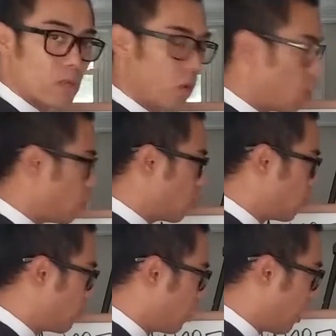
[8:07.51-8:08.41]

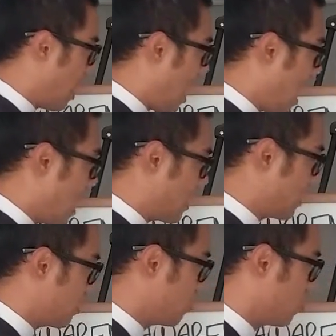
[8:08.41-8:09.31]
whole eye
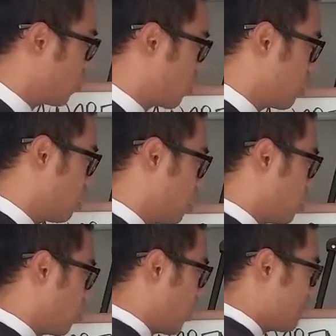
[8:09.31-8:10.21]
or
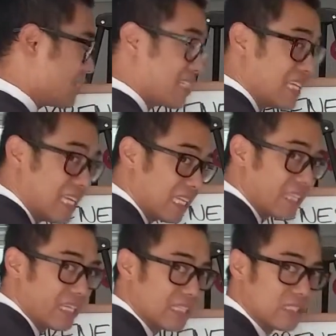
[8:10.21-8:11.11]
a way of seeing
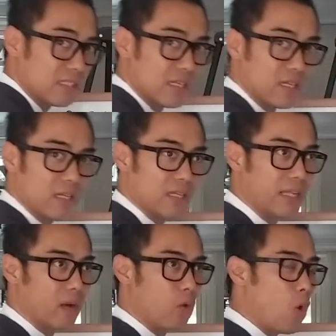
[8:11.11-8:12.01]
things
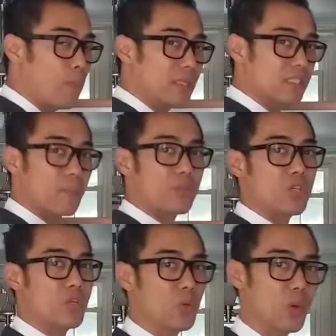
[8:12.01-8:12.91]
that opens up
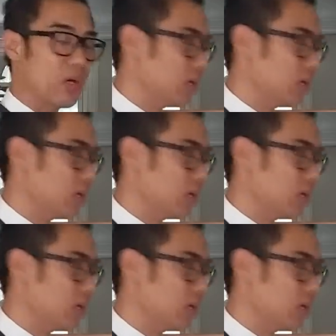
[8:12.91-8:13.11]
to you,